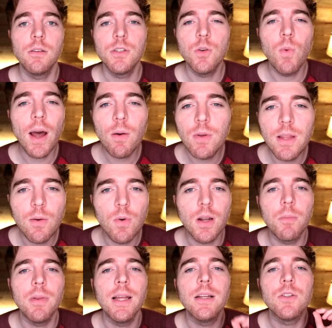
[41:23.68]
So why would they
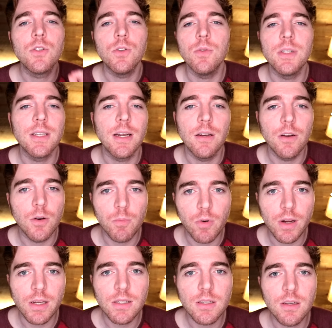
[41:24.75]
want to plant suicide in our
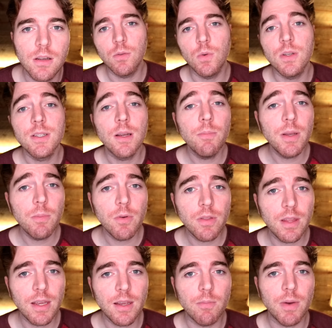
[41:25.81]
brains? Well, some people
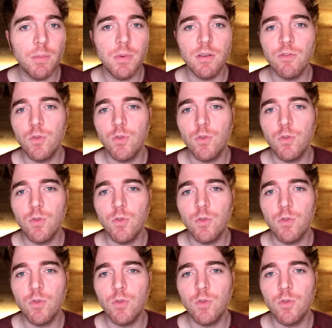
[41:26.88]
think it might be a